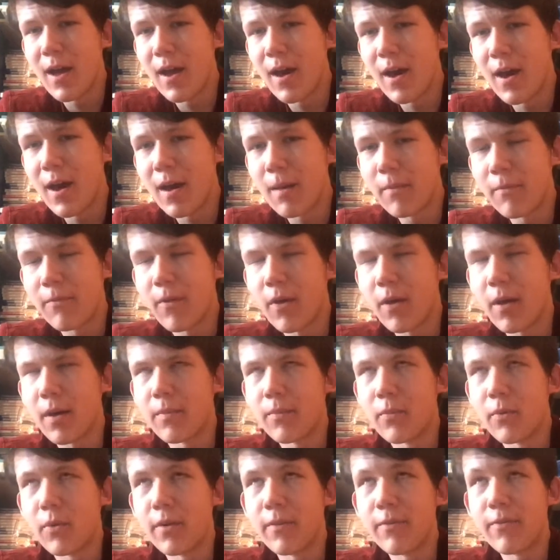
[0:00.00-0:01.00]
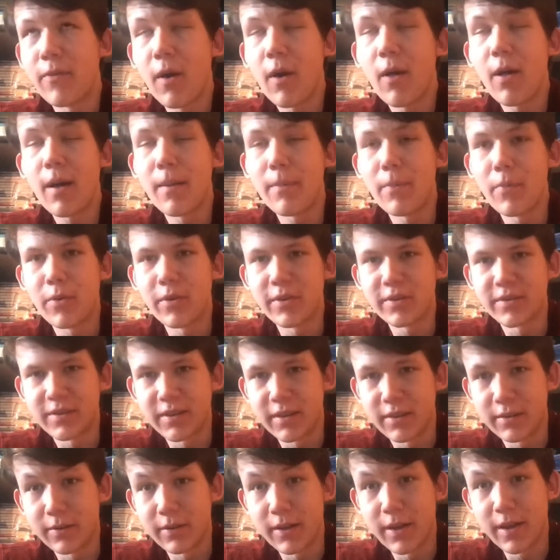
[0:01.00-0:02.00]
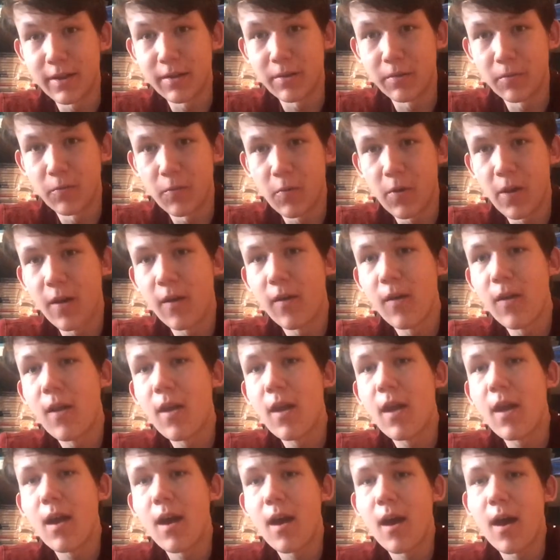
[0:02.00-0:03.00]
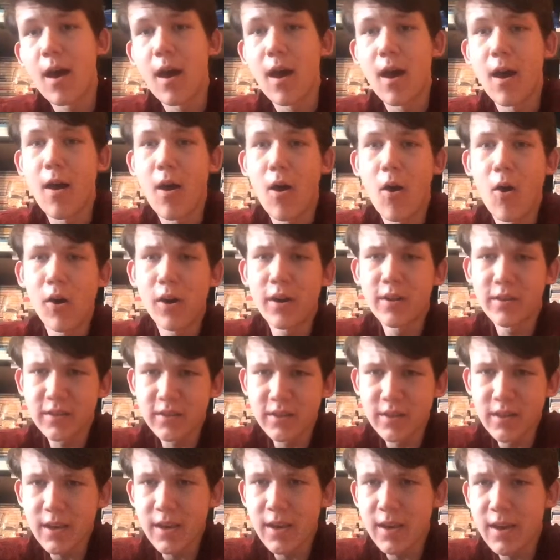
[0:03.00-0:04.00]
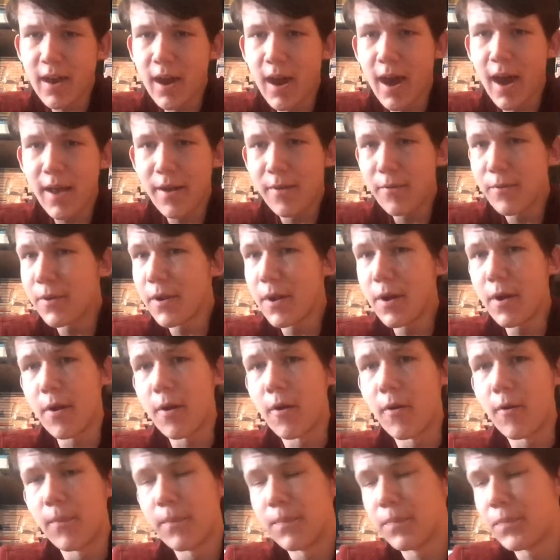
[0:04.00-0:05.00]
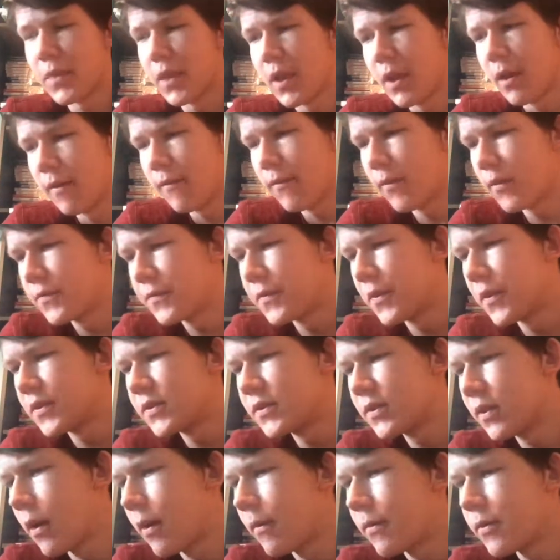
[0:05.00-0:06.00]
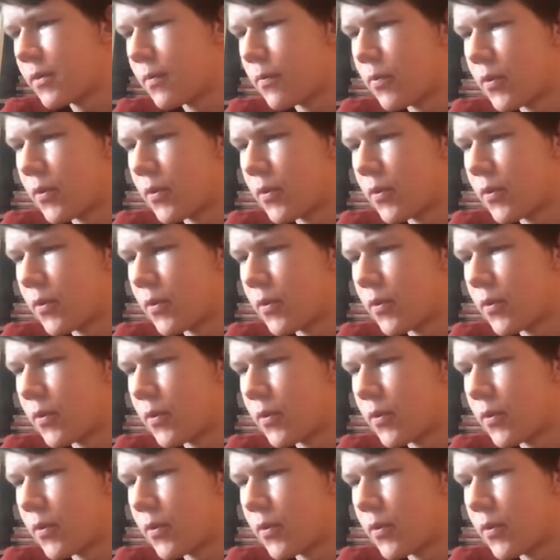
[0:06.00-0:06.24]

Fall Out Boy single handled well. Honestly, I don't know. First of all, start out with the